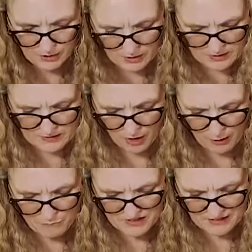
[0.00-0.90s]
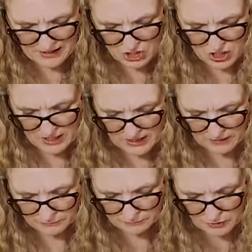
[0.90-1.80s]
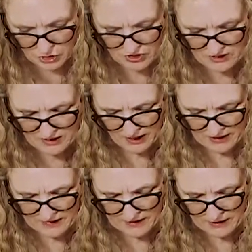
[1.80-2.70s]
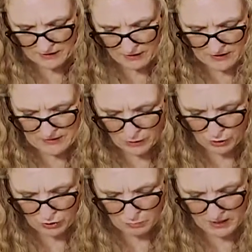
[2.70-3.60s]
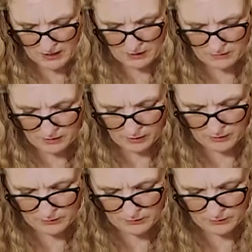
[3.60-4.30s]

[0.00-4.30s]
so I'm just literally slicing this cooked bacon